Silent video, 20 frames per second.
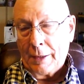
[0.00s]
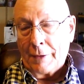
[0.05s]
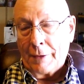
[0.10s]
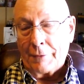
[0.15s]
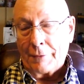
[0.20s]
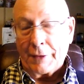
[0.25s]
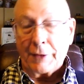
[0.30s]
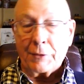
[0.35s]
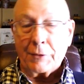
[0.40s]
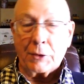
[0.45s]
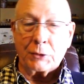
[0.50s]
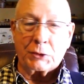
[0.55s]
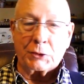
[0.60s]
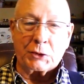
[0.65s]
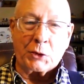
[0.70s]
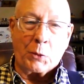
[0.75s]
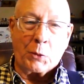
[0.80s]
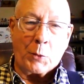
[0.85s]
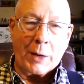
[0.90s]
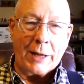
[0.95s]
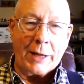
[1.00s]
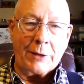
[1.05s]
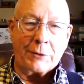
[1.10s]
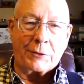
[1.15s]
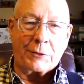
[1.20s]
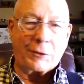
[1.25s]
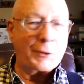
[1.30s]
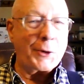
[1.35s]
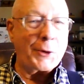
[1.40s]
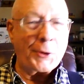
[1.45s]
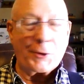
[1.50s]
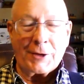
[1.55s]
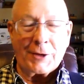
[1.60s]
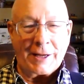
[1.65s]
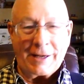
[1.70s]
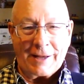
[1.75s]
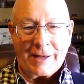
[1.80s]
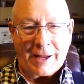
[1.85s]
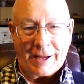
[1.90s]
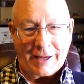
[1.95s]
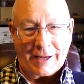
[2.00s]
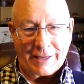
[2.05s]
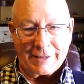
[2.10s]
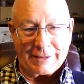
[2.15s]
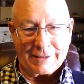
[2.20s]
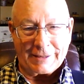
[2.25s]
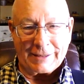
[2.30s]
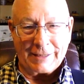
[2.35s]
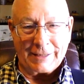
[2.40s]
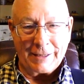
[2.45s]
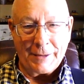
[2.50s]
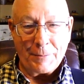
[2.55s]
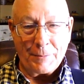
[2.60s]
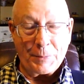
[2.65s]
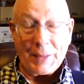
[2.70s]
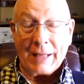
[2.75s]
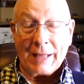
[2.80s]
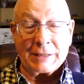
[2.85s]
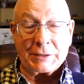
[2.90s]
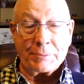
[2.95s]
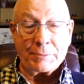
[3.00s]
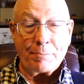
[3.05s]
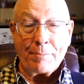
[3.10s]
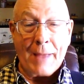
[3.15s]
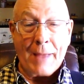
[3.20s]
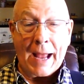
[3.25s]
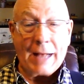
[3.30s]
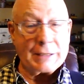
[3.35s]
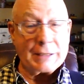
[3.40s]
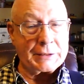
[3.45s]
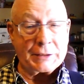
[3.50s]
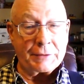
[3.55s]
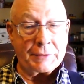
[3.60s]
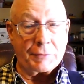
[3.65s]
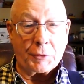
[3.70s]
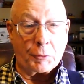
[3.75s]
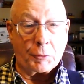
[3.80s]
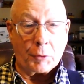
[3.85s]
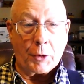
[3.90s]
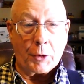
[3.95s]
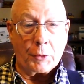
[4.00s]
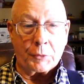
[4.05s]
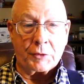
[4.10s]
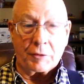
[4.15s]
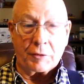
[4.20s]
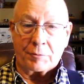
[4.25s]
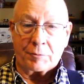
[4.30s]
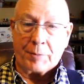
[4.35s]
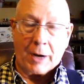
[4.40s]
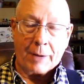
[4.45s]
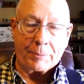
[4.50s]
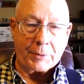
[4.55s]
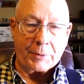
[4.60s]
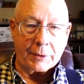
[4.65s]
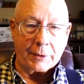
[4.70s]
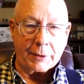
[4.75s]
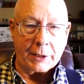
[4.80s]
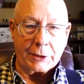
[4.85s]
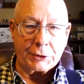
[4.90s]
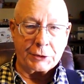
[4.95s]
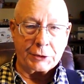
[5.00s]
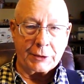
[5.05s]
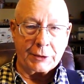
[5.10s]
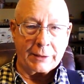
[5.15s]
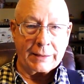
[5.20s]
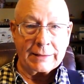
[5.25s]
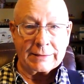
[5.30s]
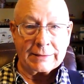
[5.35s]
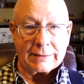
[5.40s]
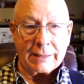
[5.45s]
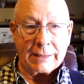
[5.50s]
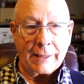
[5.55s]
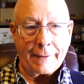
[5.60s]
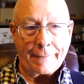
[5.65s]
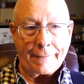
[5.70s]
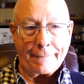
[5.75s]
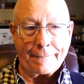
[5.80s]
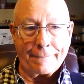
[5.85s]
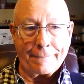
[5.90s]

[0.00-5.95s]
than those quaint early days. That's massive growth of population, isn't it?